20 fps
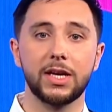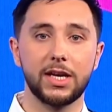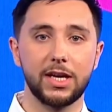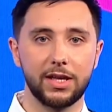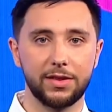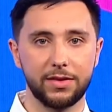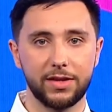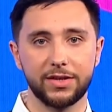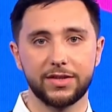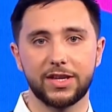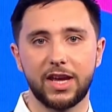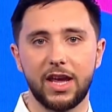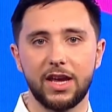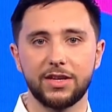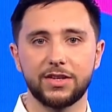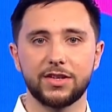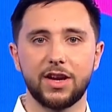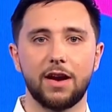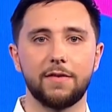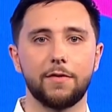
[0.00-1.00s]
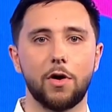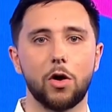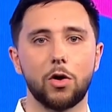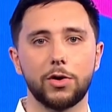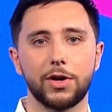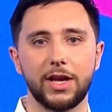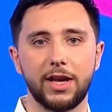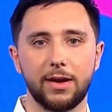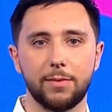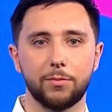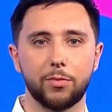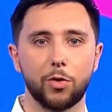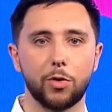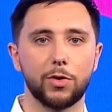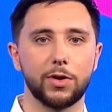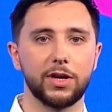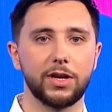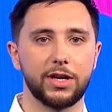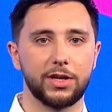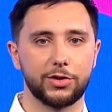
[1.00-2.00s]
In this case, I've already
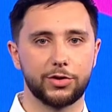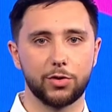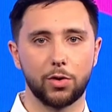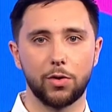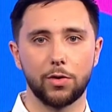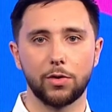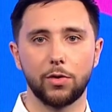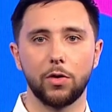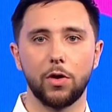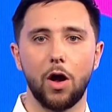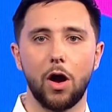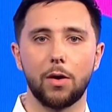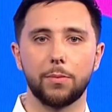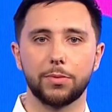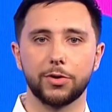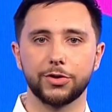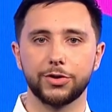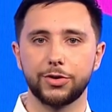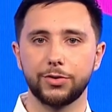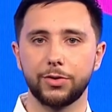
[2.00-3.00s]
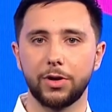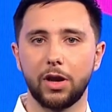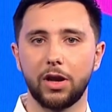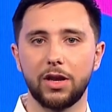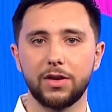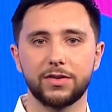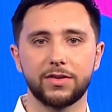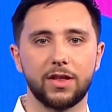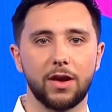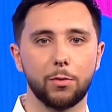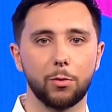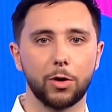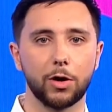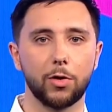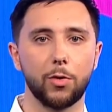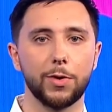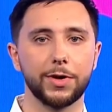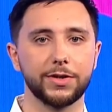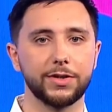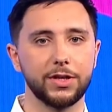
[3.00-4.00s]
imported historical opportunities that we're
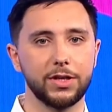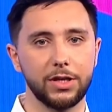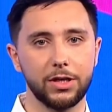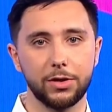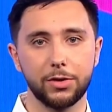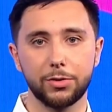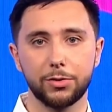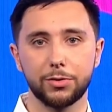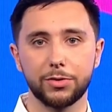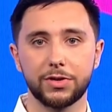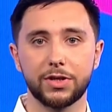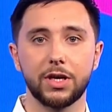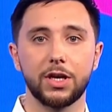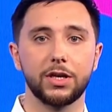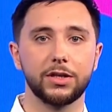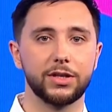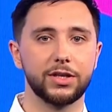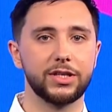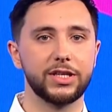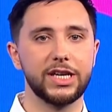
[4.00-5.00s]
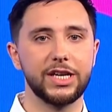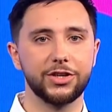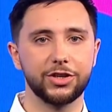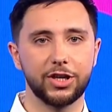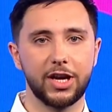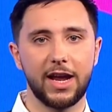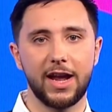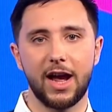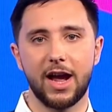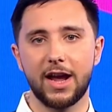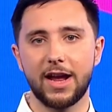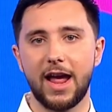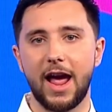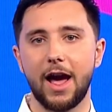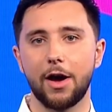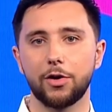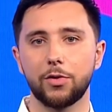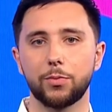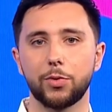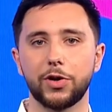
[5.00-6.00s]
going to use to teach an AI
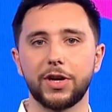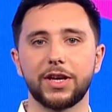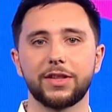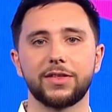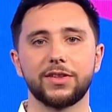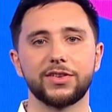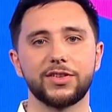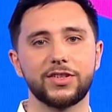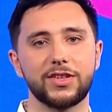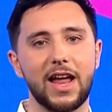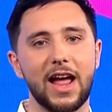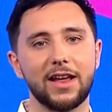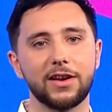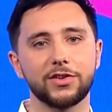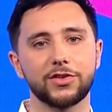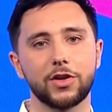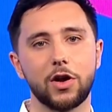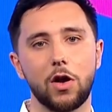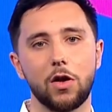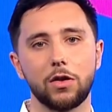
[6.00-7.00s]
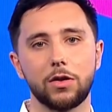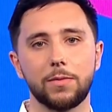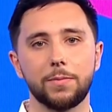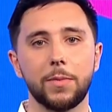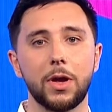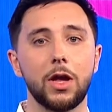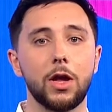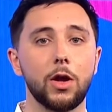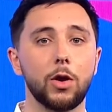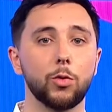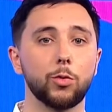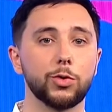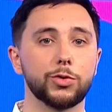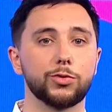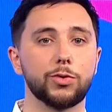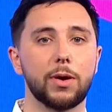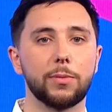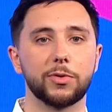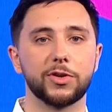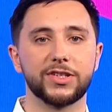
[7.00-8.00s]
how to predict the status column, which
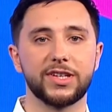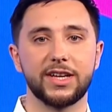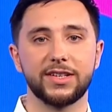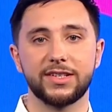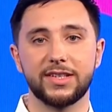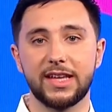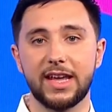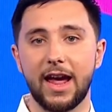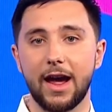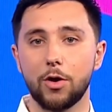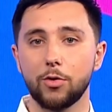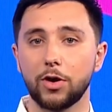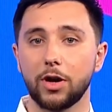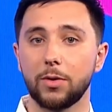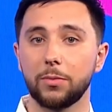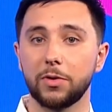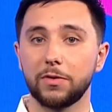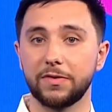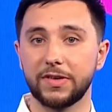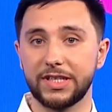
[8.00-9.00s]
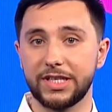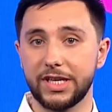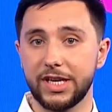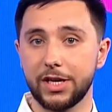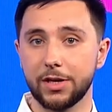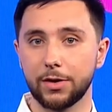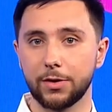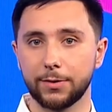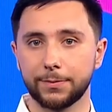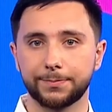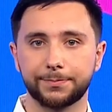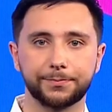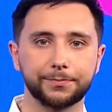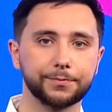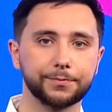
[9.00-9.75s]
represents the outcome of a deal